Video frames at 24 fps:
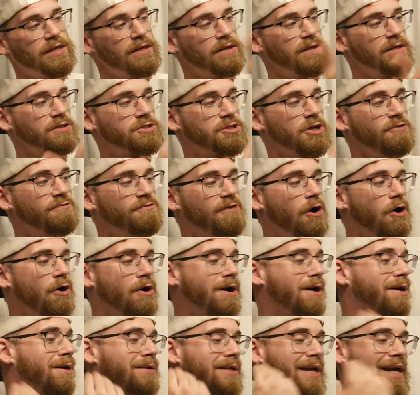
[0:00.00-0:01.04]
so
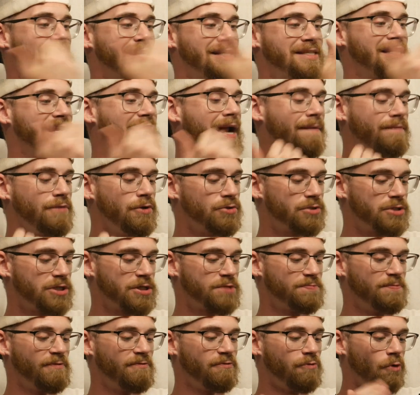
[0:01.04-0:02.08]
far, like I said, I've used this
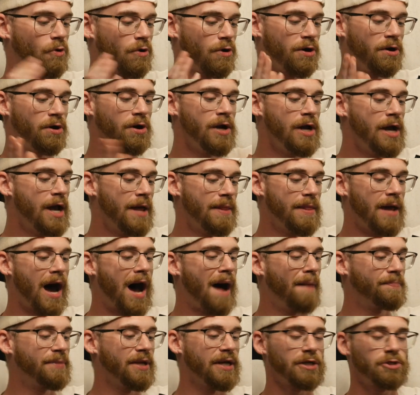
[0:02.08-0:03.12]
before. The
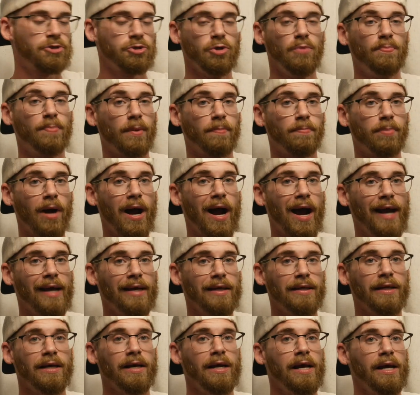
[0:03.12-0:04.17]
optics, super bright.
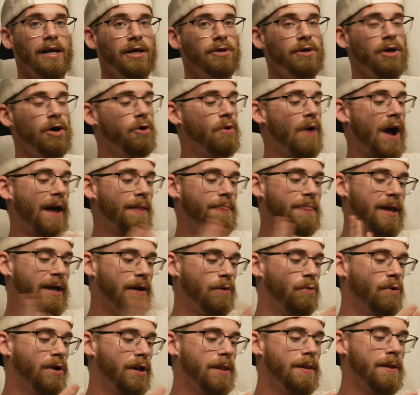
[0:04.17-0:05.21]
I
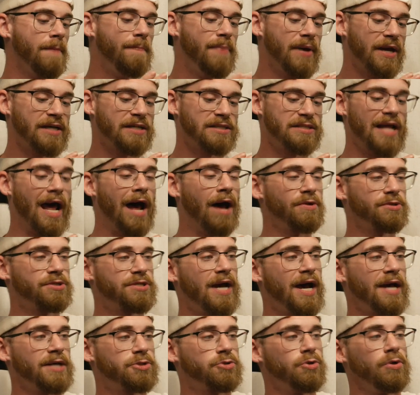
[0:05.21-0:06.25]
think one of the biggest
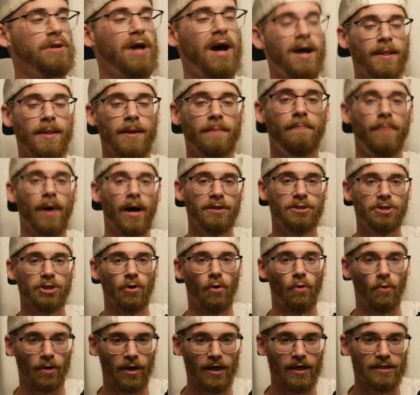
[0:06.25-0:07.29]
downsides to a lot of the
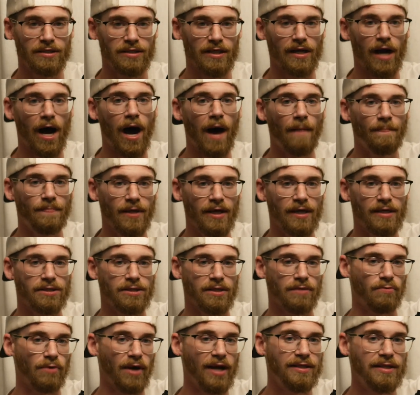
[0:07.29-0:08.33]
budget-oriented optics
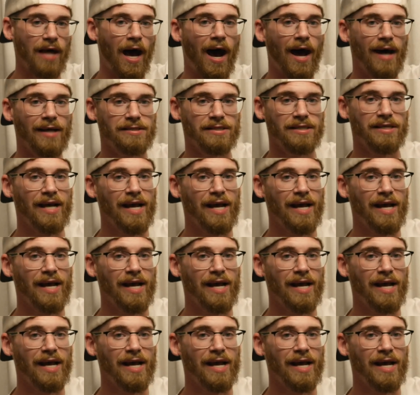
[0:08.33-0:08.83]
and red dots